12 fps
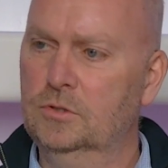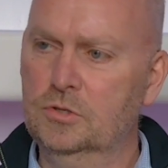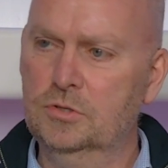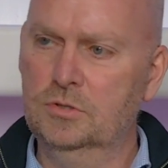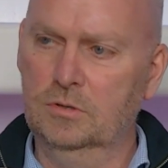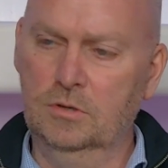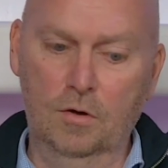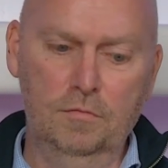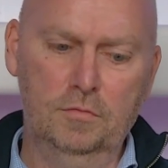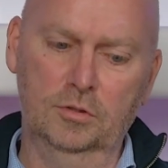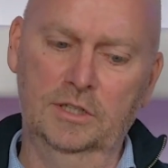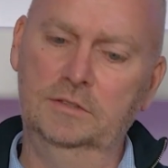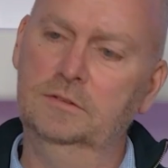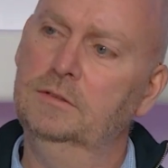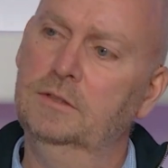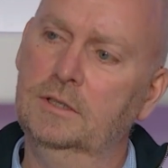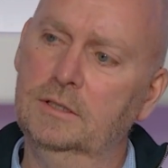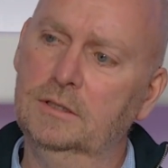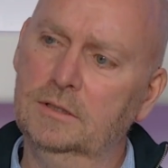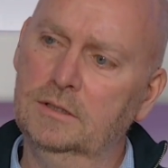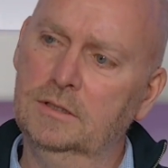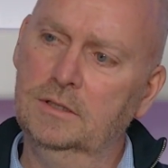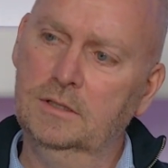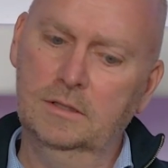just go for it and
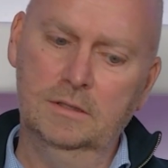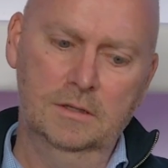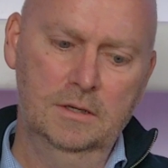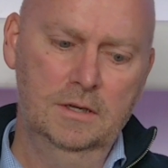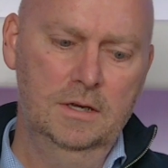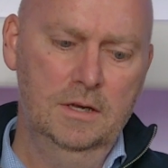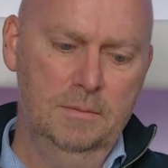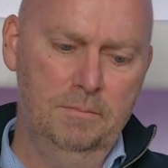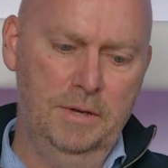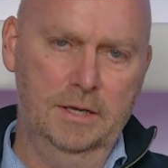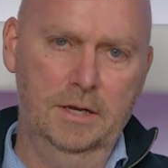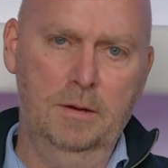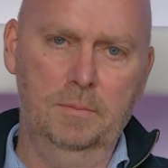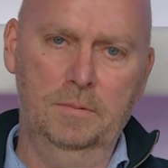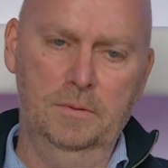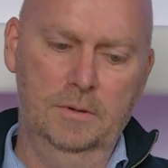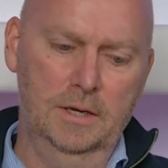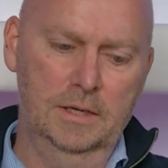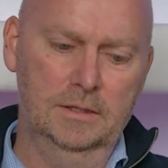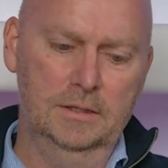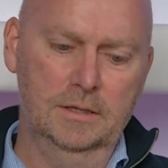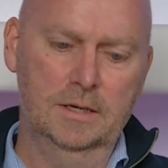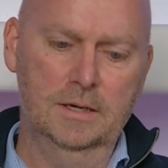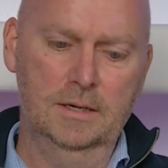pick it up. And